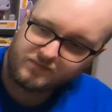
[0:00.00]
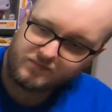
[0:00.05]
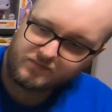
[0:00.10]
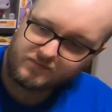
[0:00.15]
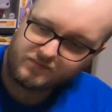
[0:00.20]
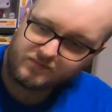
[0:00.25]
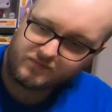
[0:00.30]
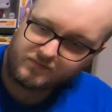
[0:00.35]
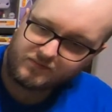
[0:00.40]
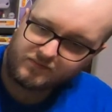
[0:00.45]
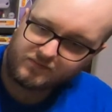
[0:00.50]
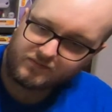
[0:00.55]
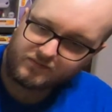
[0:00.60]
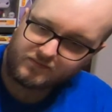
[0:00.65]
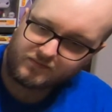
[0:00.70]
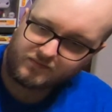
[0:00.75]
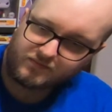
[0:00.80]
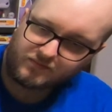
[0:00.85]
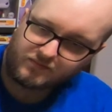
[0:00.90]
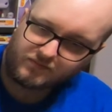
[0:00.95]

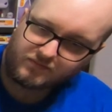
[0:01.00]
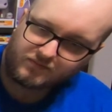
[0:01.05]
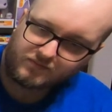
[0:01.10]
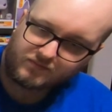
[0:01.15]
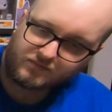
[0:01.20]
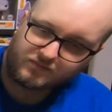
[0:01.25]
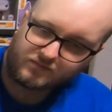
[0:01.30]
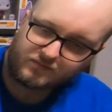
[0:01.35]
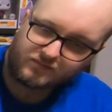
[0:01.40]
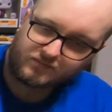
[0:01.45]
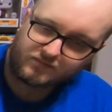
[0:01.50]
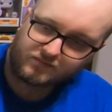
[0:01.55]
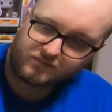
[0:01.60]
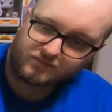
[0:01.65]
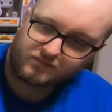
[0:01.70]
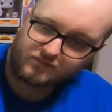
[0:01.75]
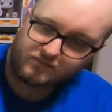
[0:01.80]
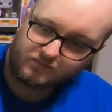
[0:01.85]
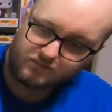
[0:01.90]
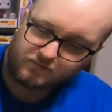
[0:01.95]

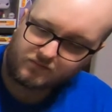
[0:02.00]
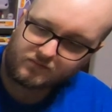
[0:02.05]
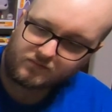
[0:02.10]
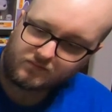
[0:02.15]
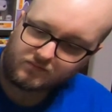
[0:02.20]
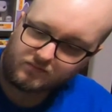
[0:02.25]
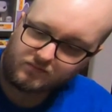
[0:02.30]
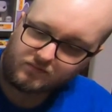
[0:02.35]
No words are spoken by the person on screen.